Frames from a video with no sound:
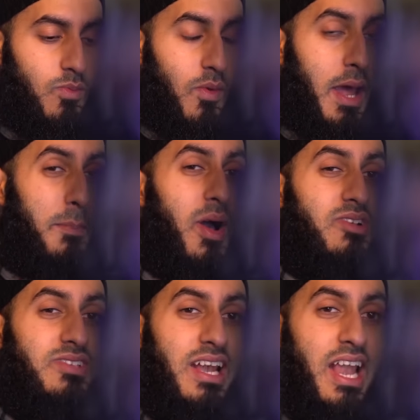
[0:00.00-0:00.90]
when that
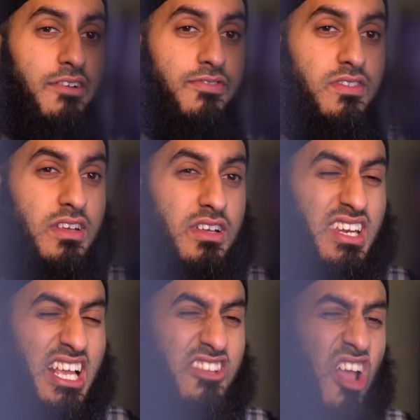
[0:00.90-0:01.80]
person left,
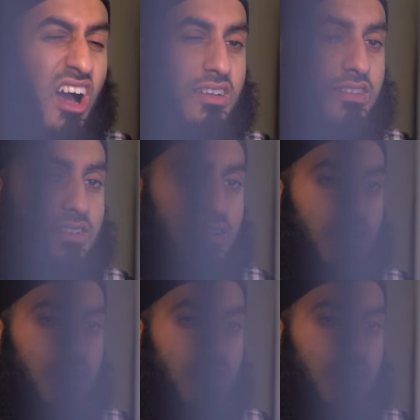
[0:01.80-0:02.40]
they tugged